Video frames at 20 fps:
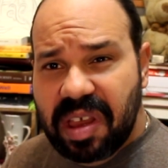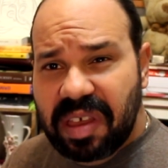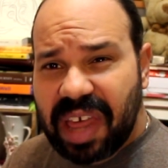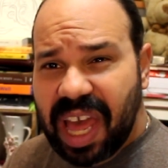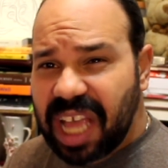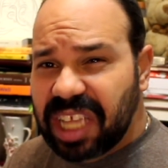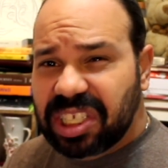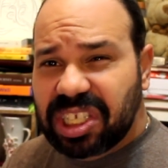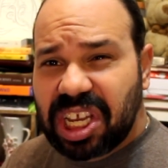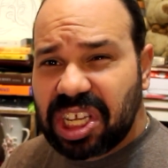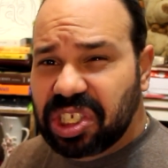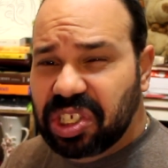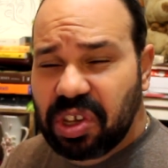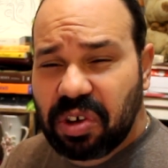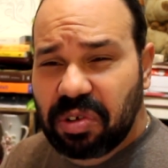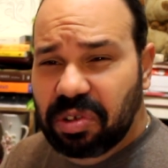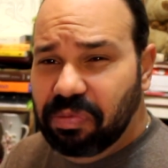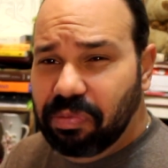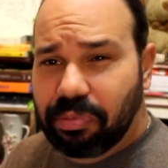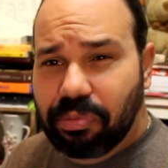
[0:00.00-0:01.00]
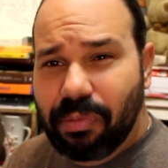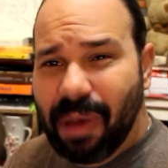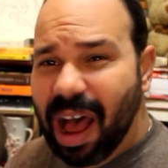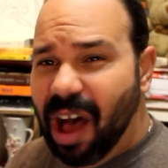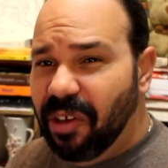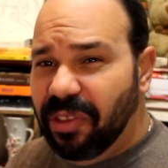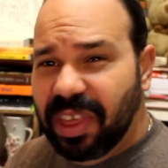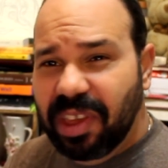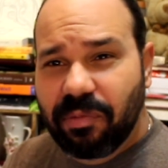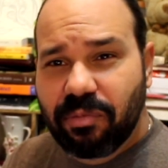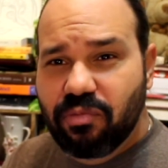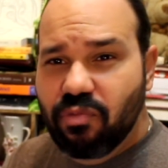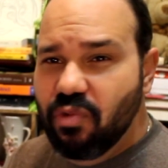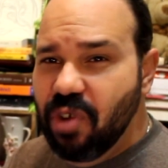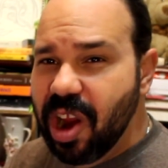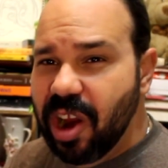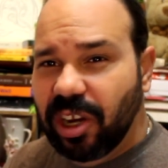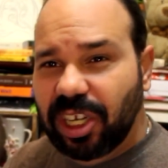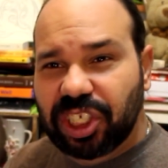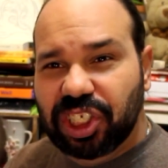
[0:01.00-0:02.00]
That's just you mouthing
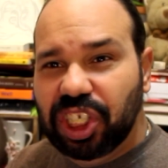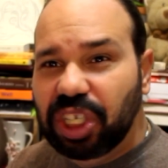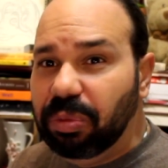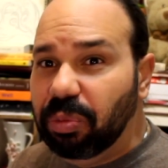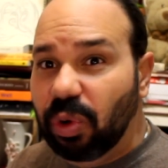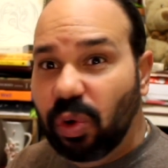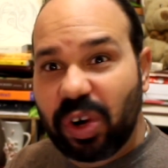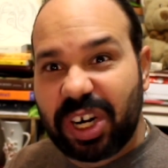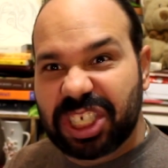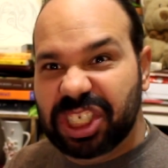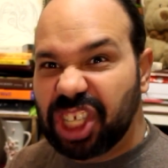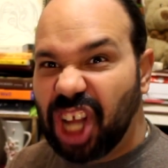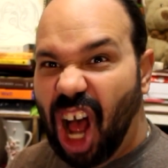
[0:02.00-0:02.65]
weird gibberish